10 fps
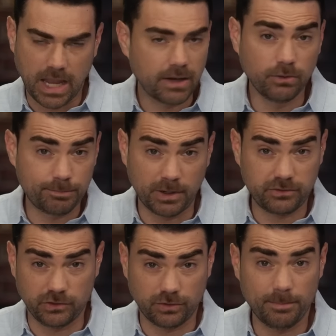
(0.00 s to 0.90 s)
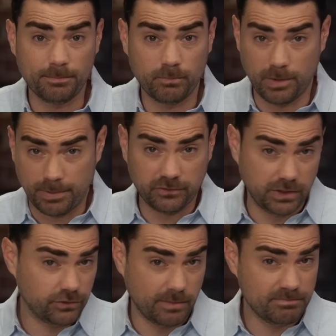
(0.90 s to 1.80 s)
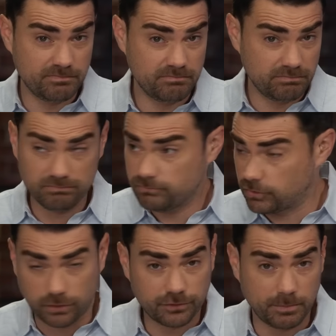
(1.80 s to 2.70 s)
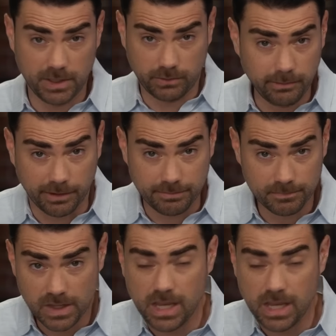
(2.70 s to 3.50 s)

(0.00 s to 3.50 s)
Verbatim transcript: I agree with President Trump when President Trump deserves to be agreed with.